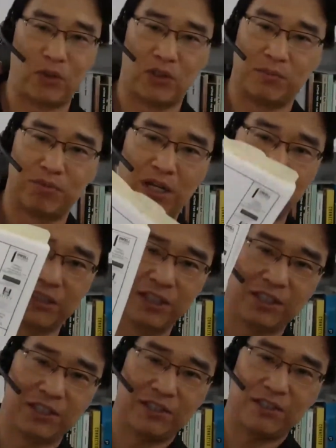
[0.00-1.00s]
for a
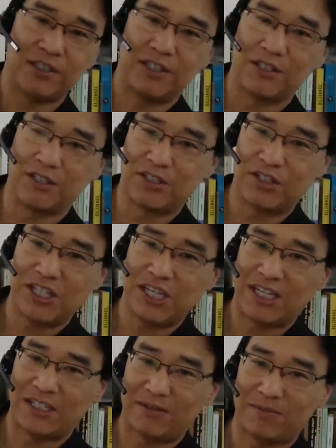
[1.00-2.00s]
project. It's this
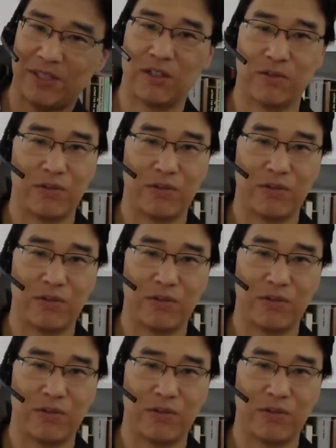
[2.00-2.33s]
thick